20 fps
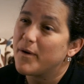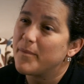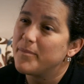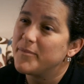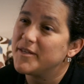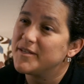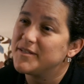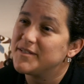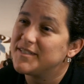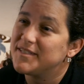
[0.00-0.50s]

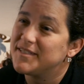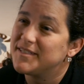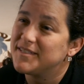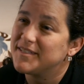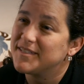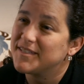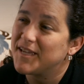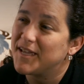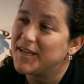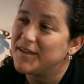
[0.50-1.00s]
from this
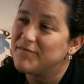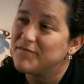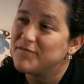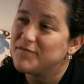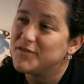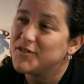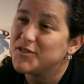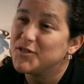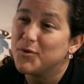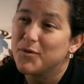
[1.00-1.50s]
kind of
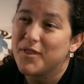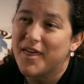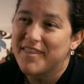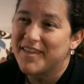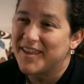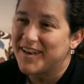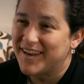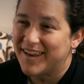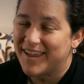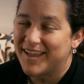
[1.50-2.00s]

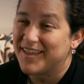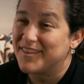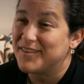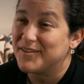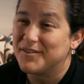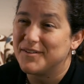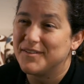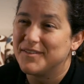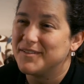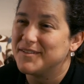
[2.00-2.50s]
ciudadanía,
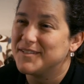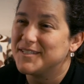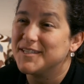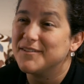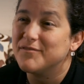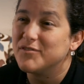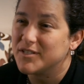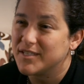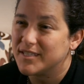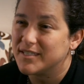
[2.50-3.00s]
the, the
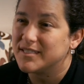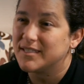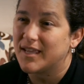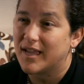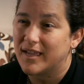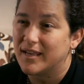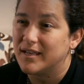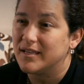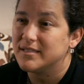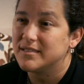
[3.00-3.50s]
civil
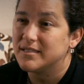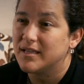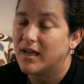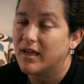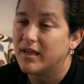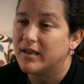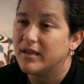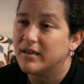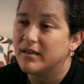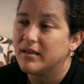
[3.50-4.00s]
society
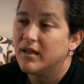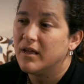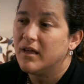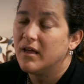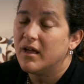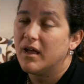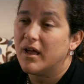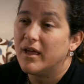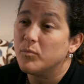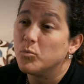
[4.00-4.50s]
side. And,
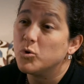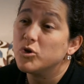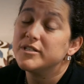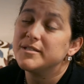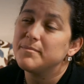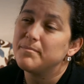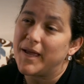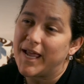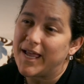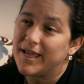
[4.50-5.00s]
and we're
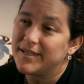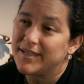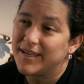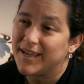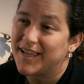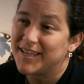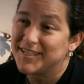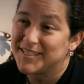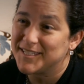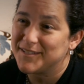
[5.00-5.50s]

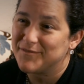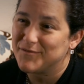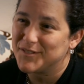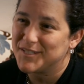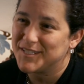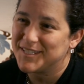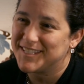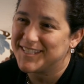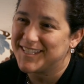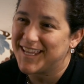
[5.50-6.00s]
demanding as civil
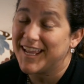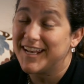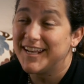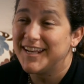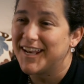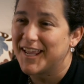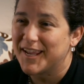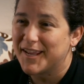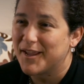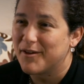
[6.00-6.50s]
society,
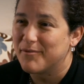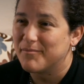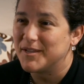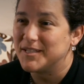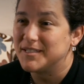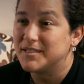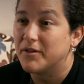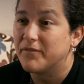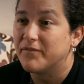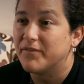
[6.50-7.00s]
and I count
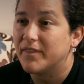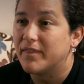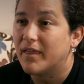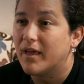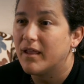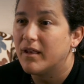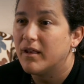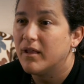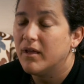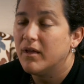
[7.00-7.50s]
myself in
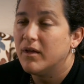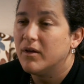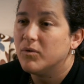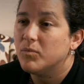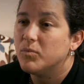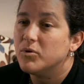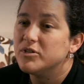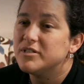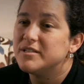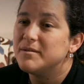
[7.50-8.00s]
that,
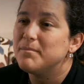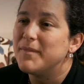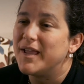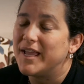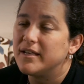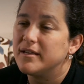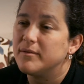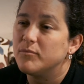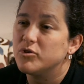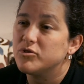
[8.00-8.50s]
we're
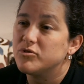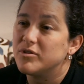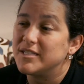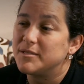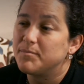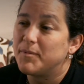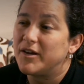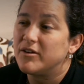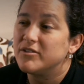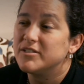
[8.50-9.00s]
demanding more
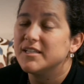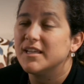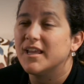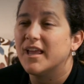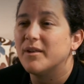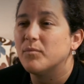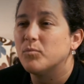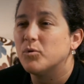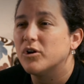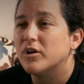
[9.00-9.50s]
transparency
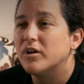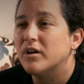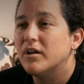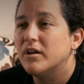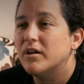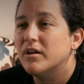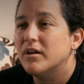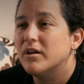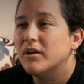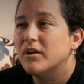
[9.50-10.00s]
and we're,
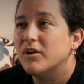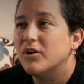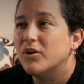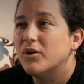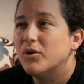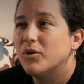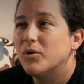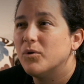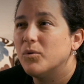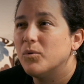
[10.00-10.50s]

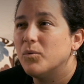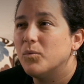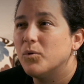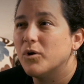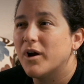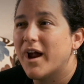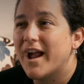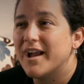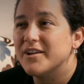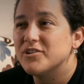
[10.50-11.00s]

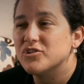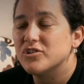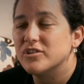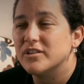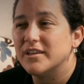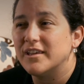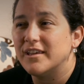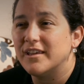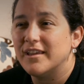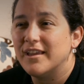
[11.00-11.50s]
we're
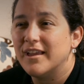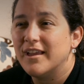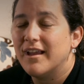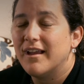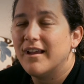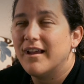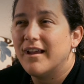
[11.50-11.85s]
actually